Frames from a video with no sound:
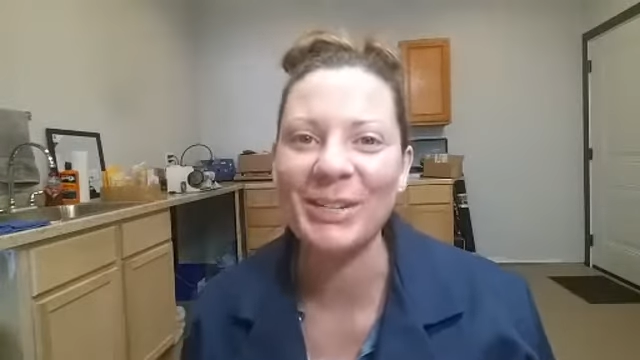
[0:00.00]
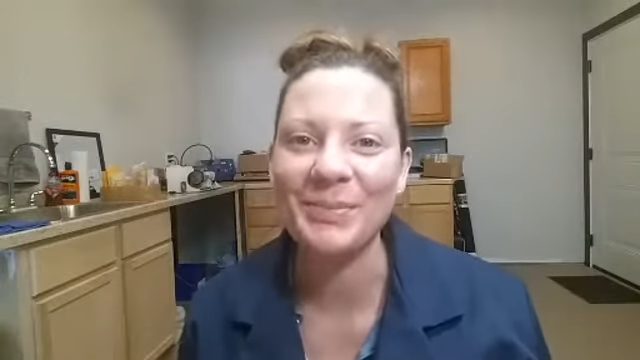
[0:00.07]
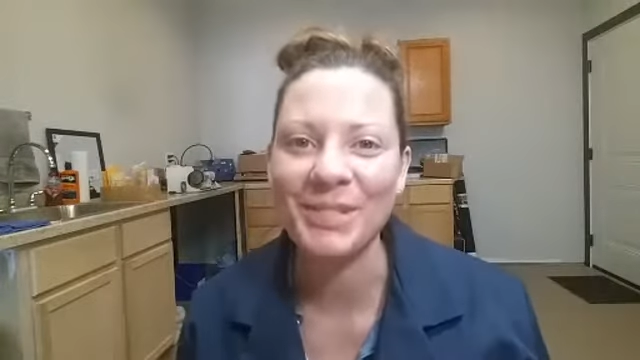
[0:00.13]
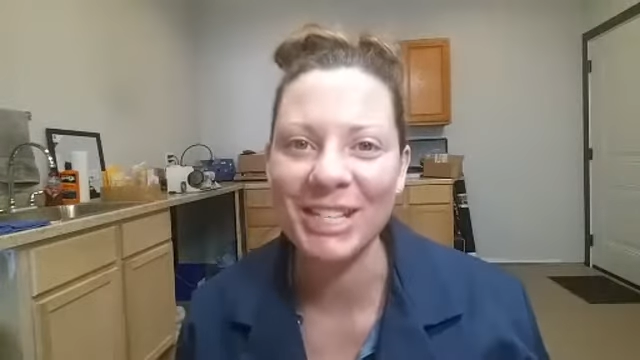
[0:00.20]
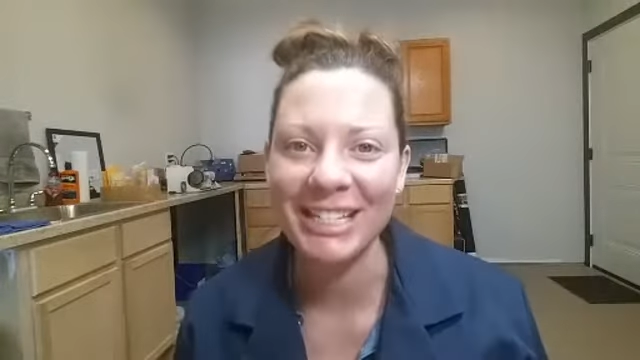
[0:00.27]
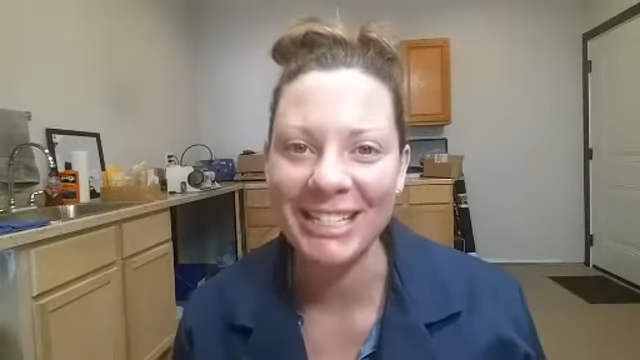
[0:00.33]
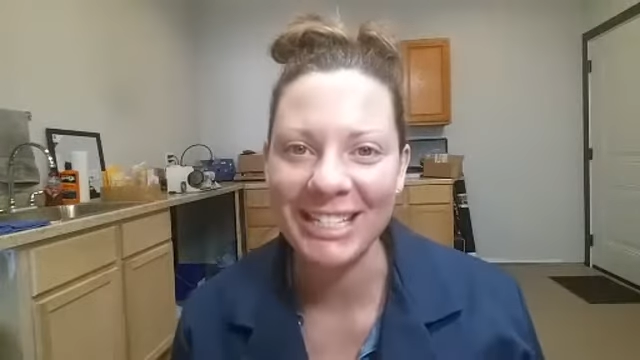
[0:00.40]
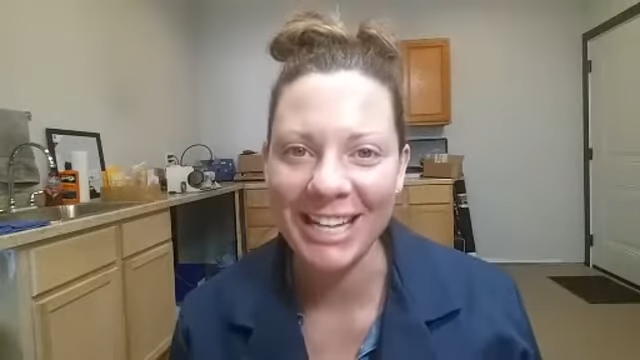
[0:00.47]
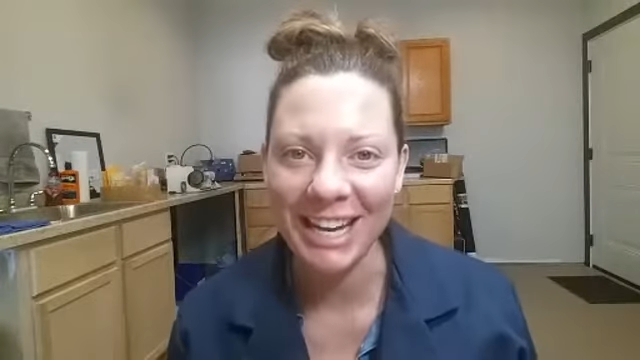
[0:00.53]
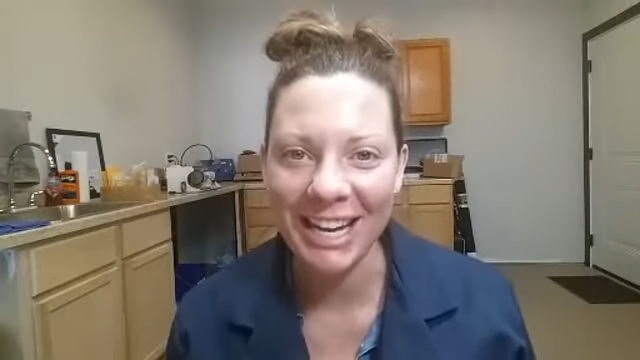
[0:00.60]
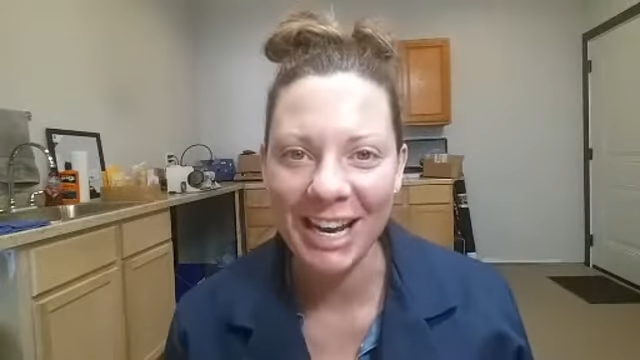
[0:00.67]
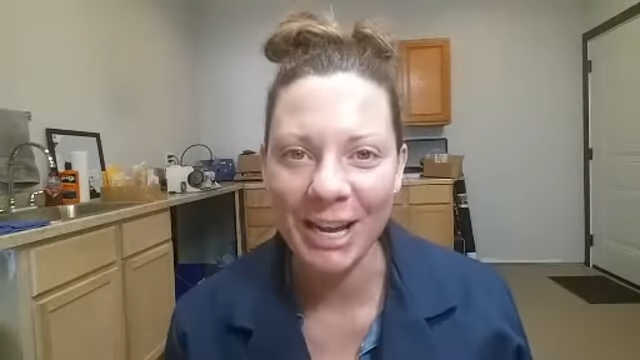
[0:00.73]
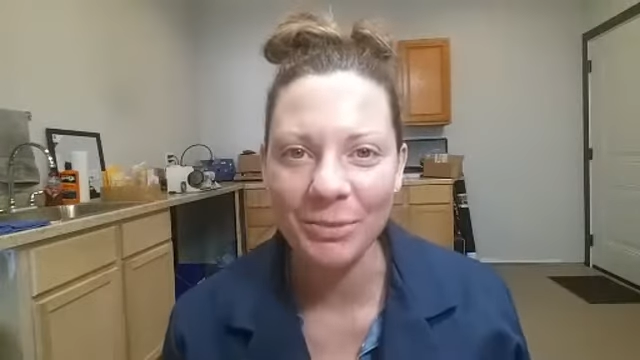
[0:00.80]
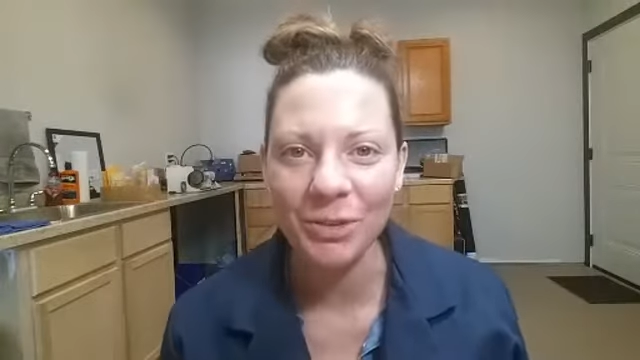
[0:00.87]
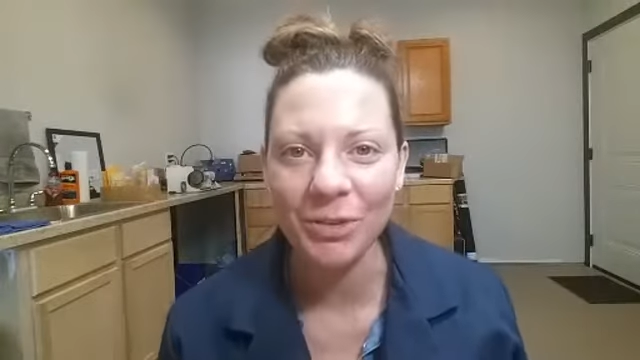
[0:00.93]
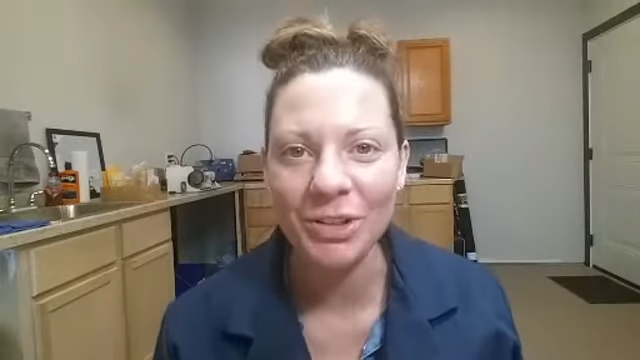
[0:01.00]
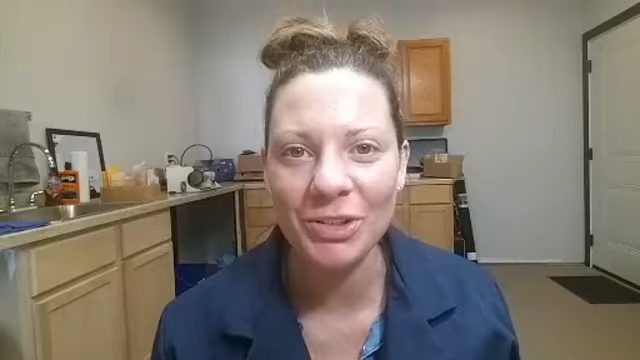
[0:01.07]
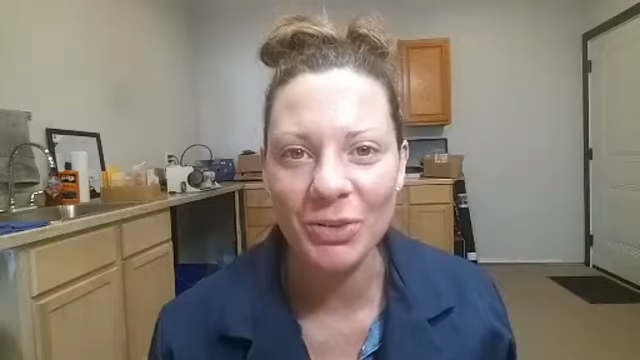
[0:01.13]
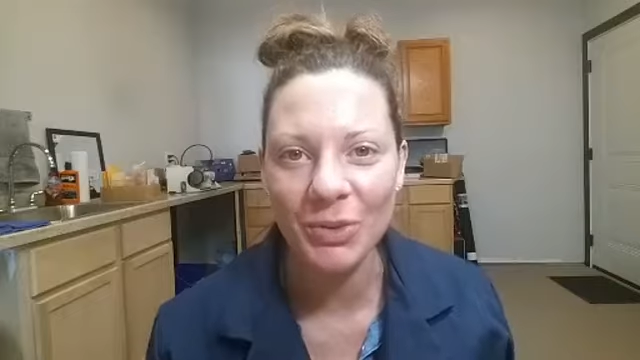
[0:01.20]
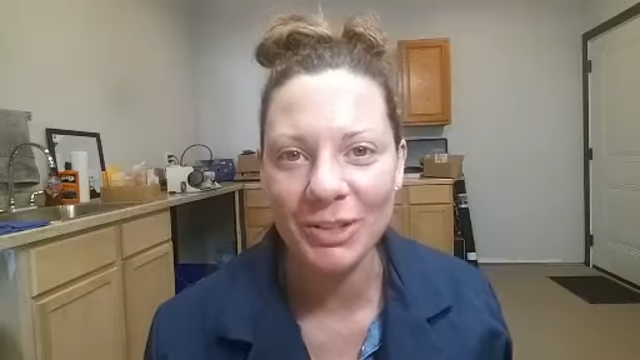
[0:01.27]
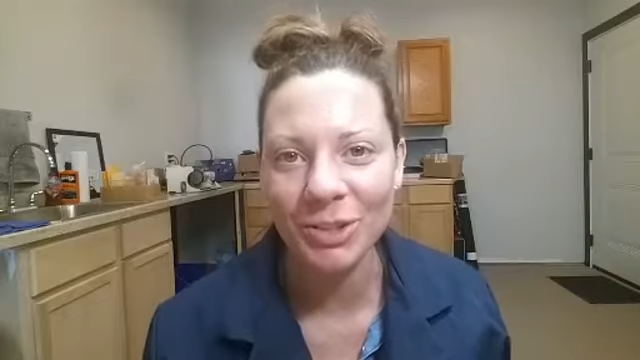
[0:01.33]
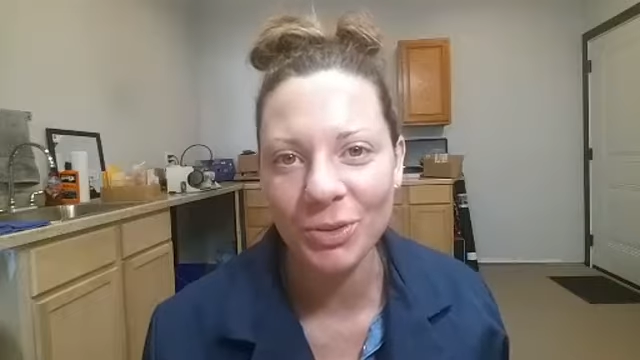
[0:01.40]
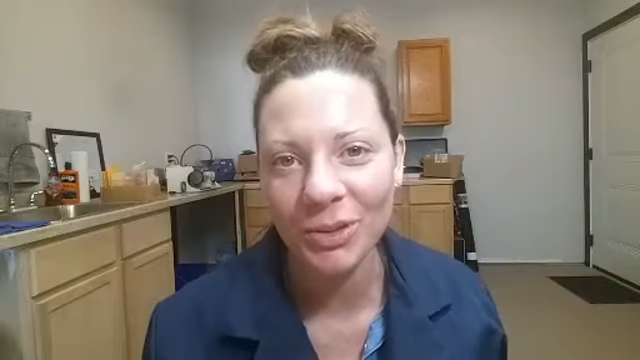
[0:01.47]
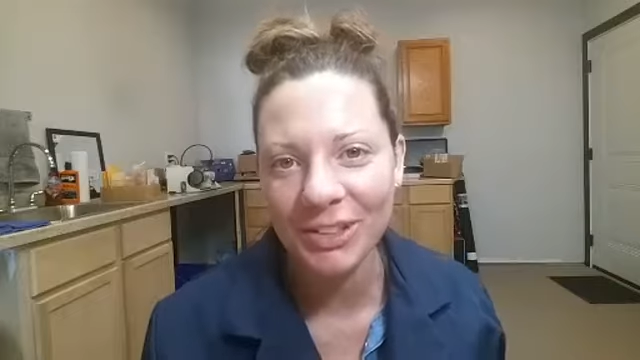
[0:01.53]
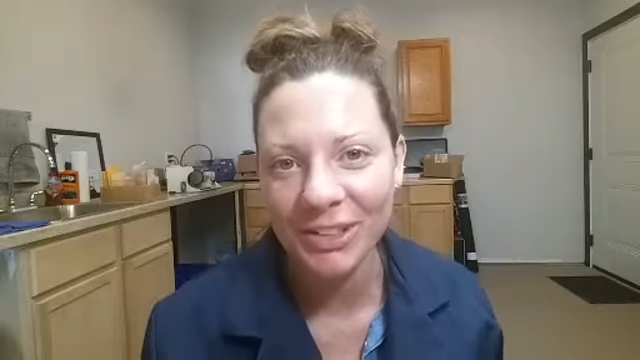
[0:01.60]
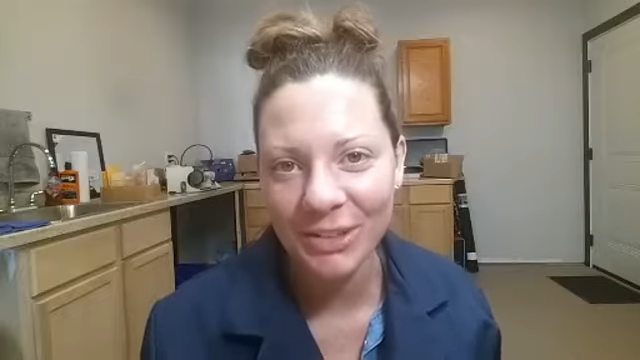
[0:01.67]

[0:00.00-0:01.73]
Today I'm going to do a short